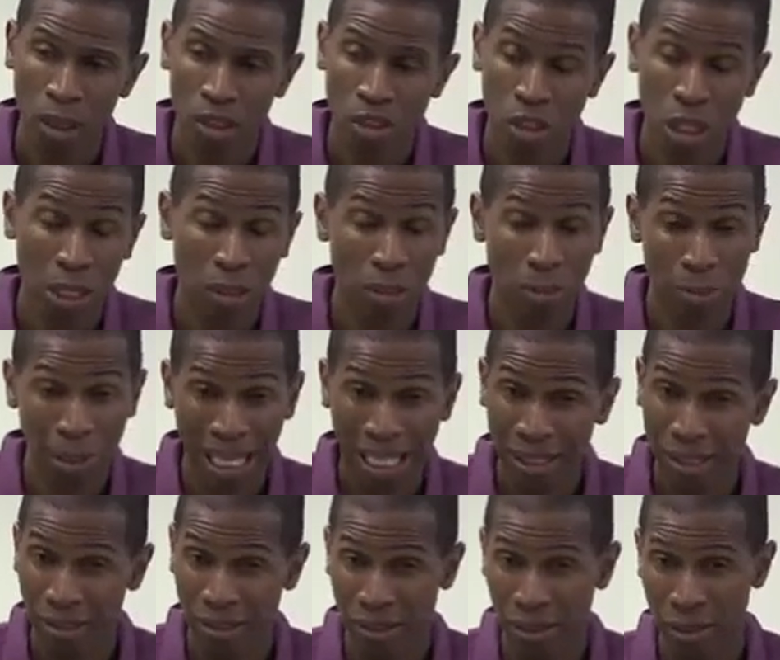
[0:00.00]
chakra
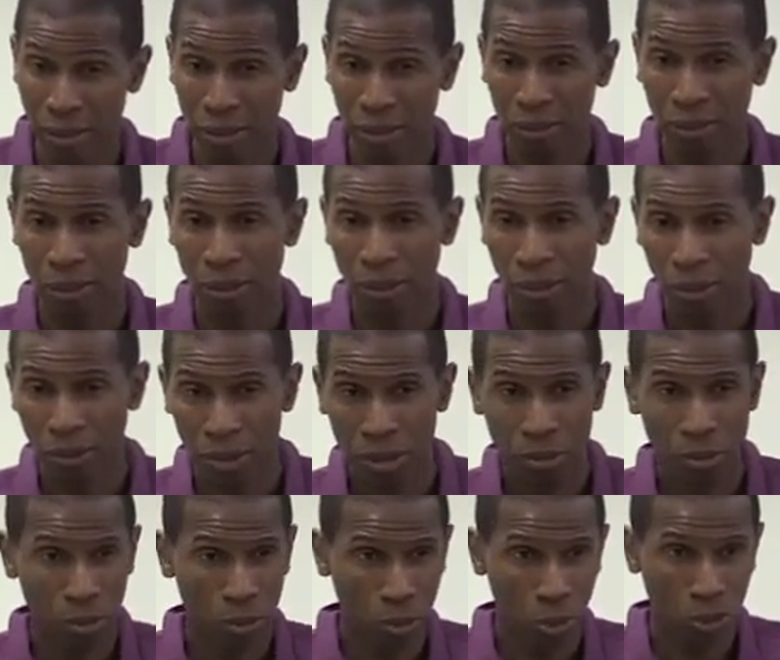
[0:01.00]
balancing,
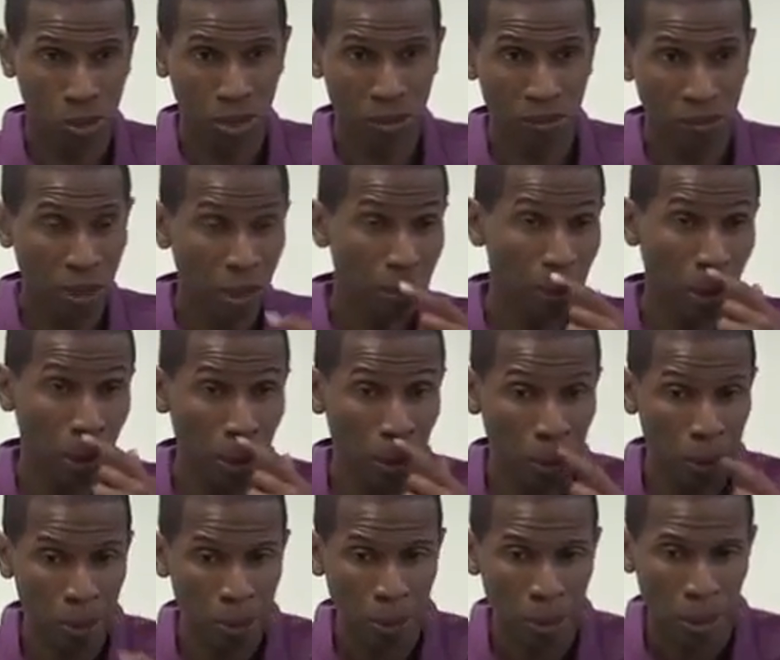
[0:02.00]
these were mostly
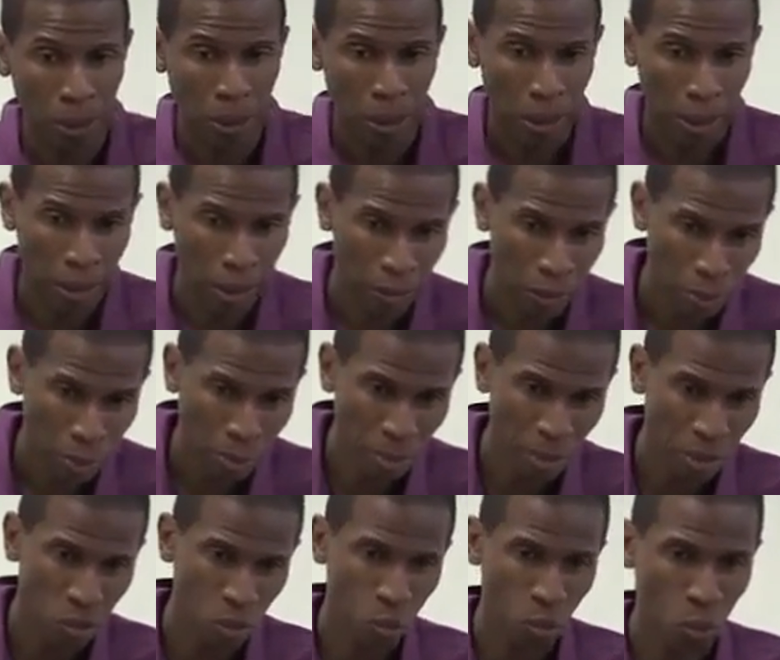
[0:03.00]
females. And I
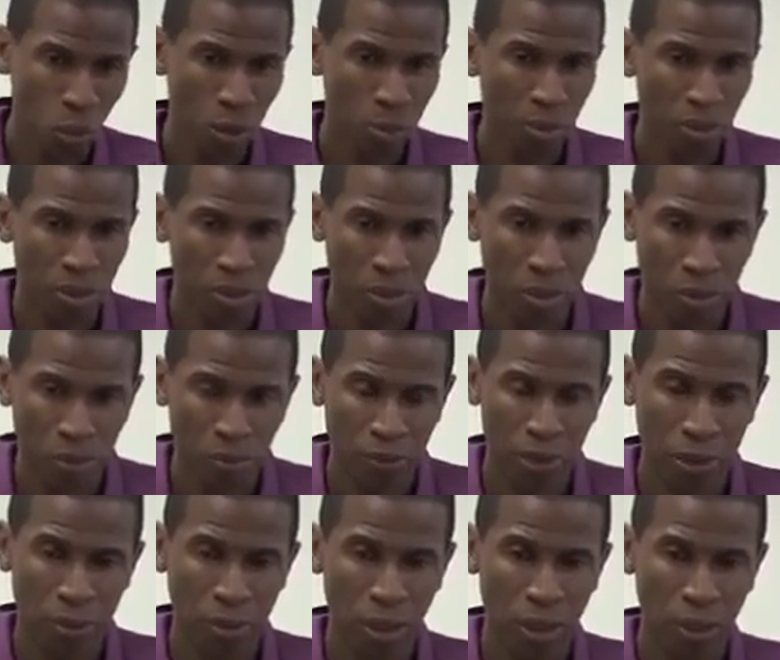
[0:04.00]
remember this one particular
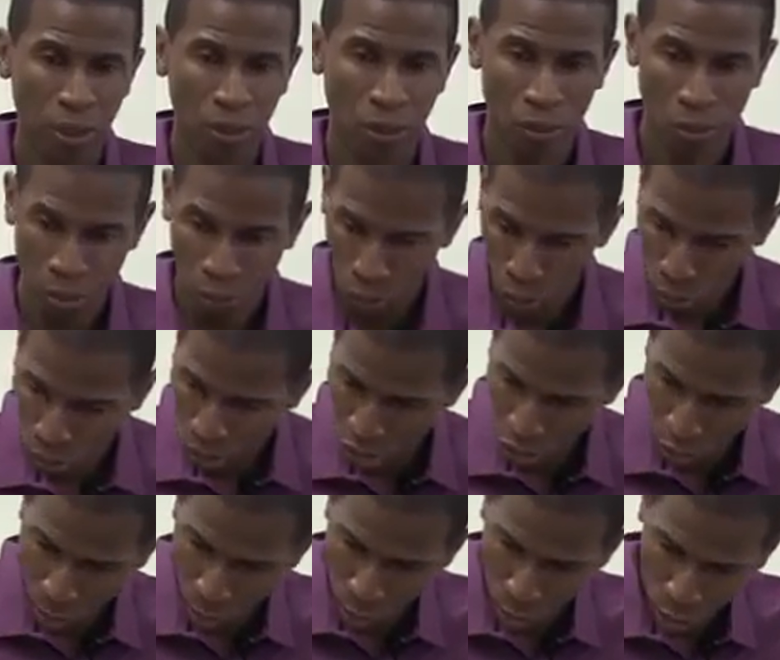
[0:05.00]
female, you could
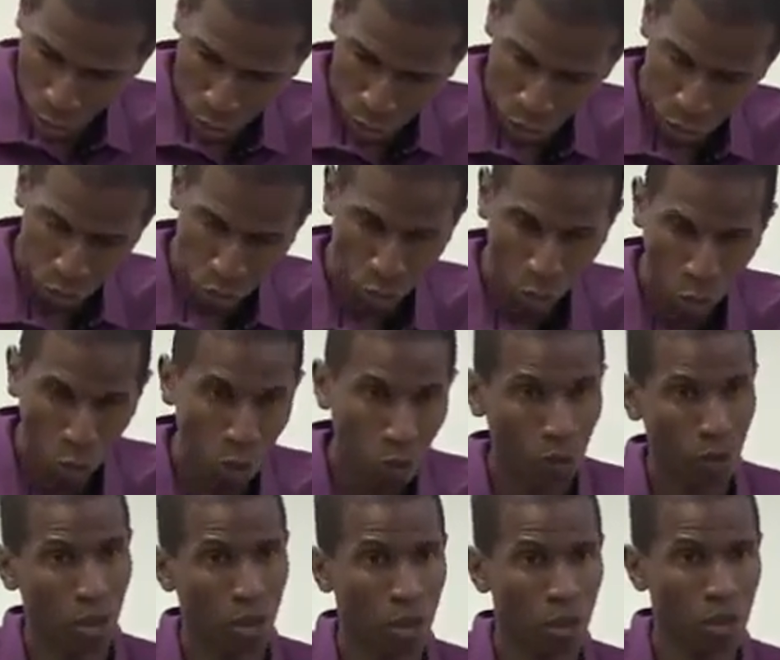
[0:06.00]
just put the crystal
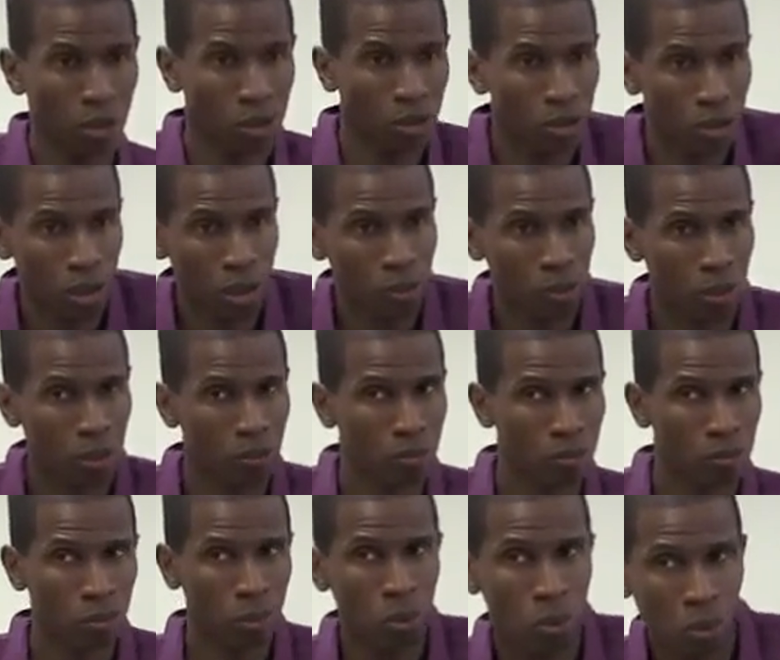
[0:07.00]
over her and she would
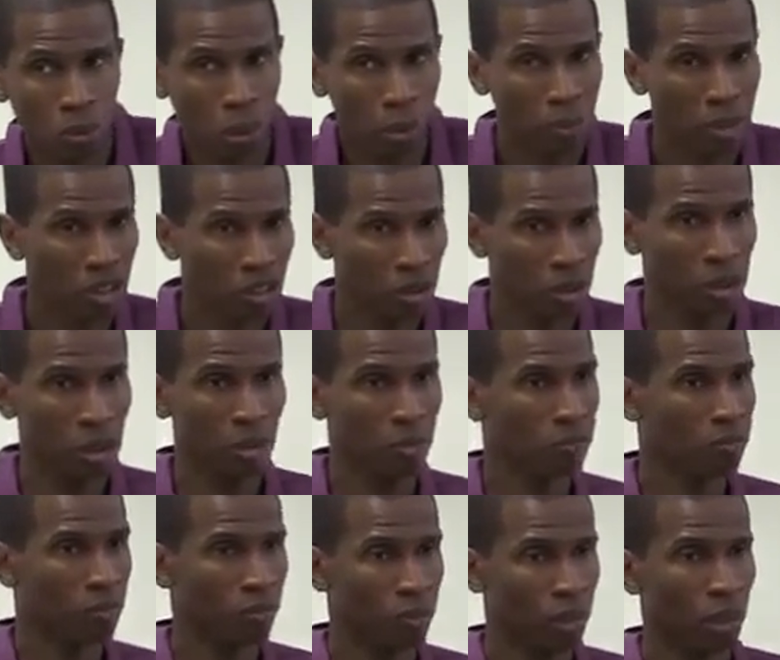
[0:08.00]
move.
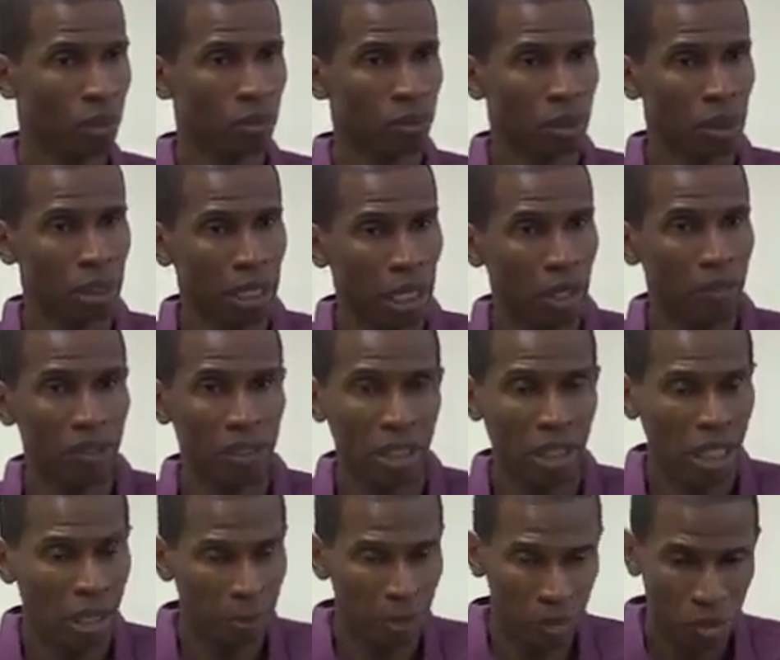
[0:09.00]
She felt
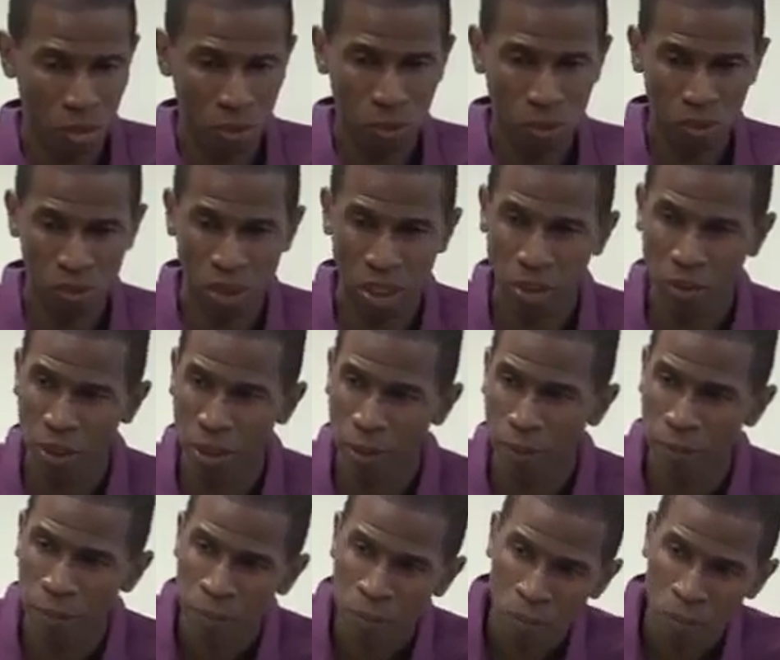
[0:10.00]
everything. She was very